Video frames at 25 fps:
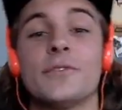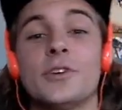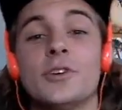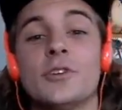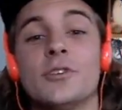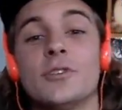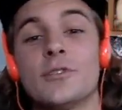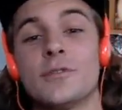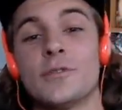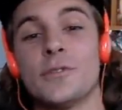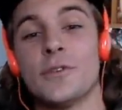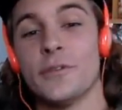
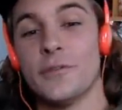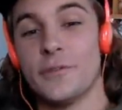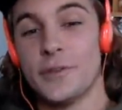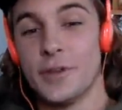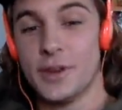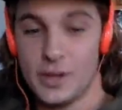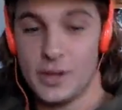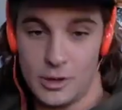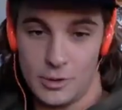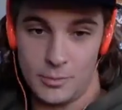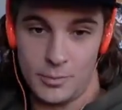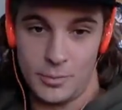views for a
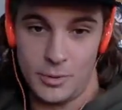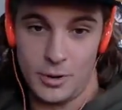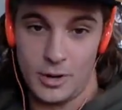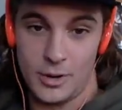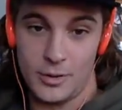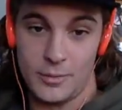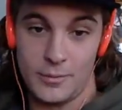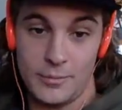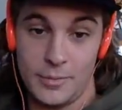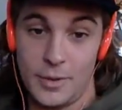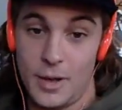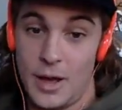video
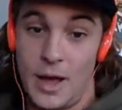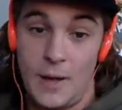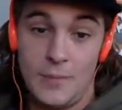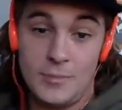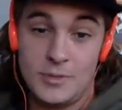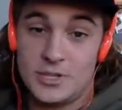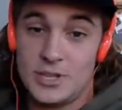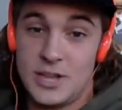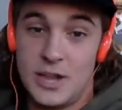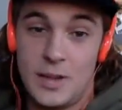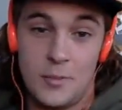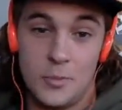part. But I'm
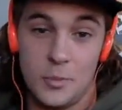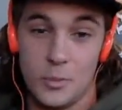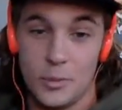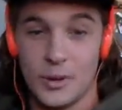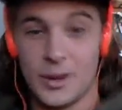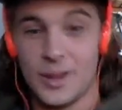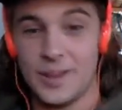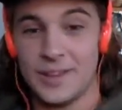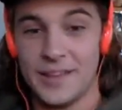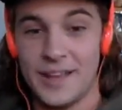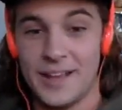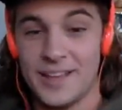just happy we're
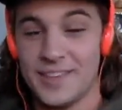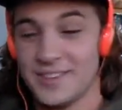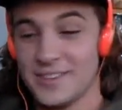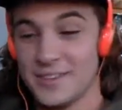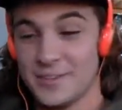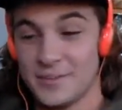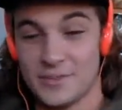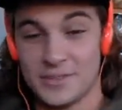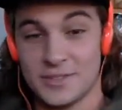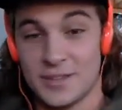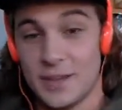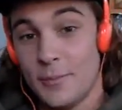getting that
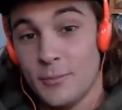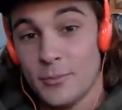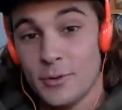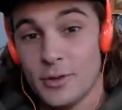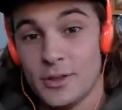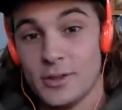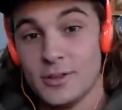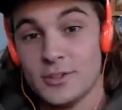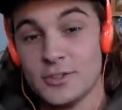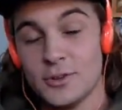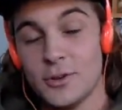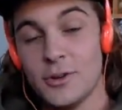stuff because I'm
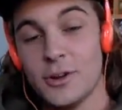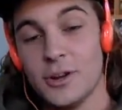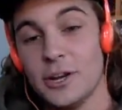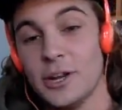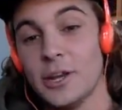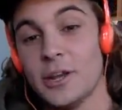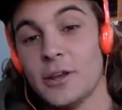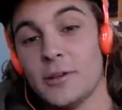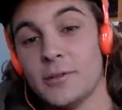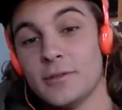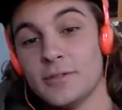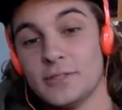really enjoying
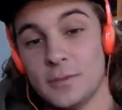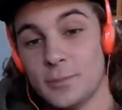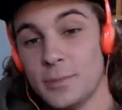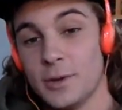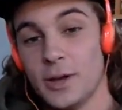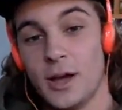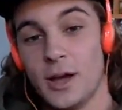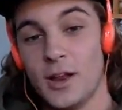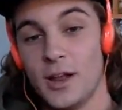it. To be honest,